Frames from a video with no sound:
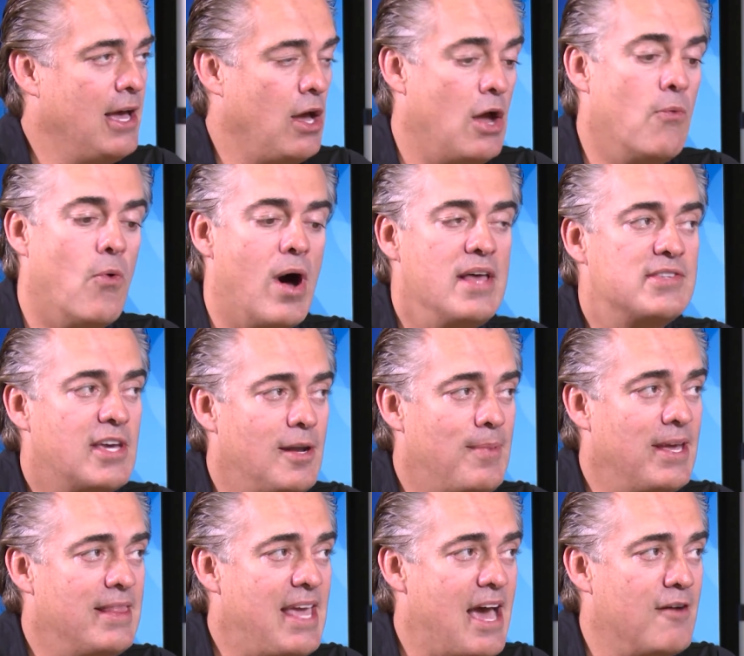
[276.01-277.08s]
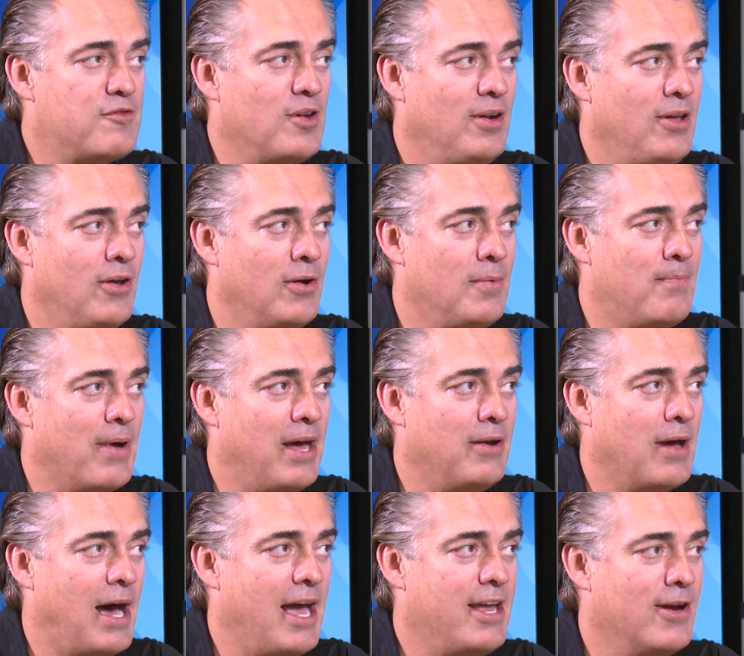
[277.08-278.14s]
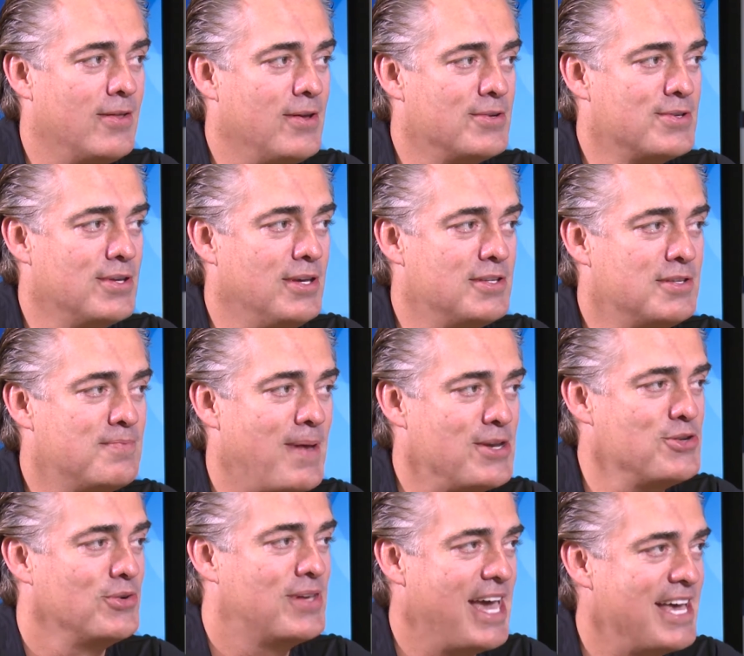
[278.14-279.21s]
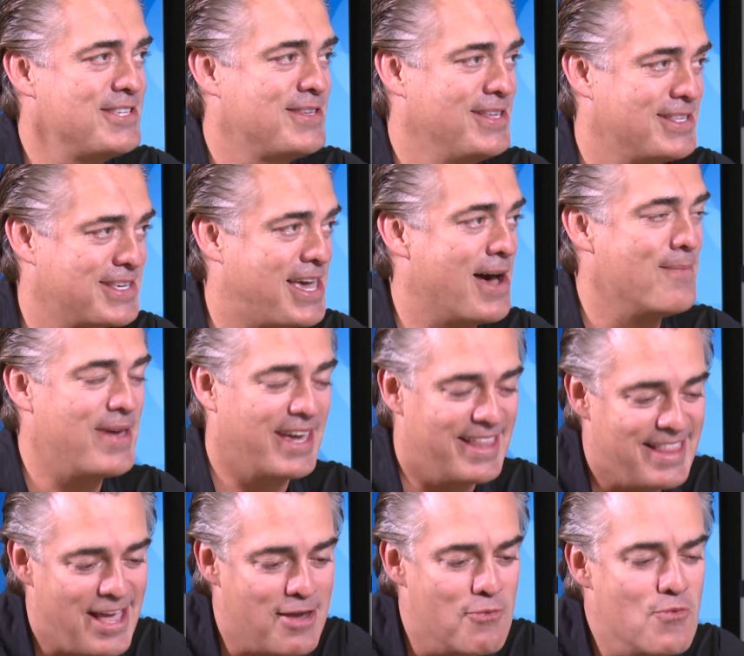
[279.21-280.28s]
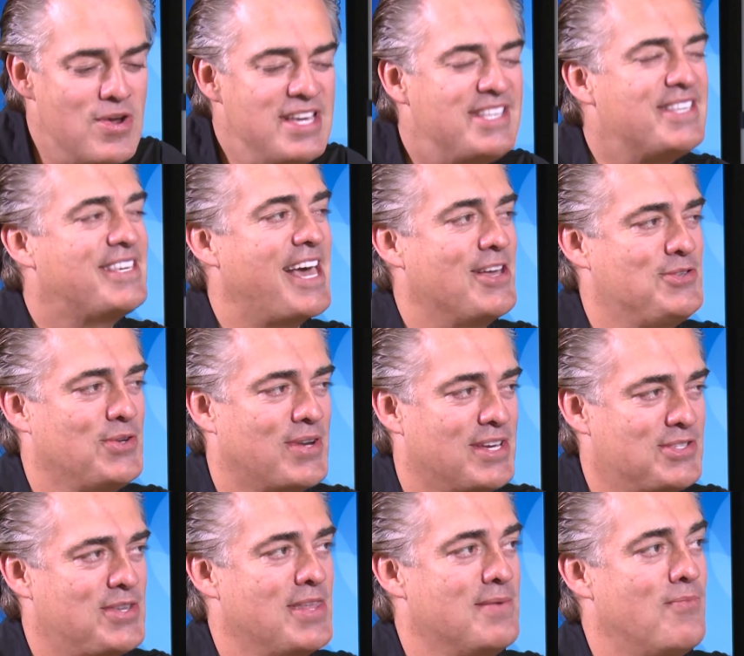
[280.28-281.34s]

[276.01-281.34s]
It was going to be in the afternoon, but I hear there's a special guest that's coming and they rescheduled us to the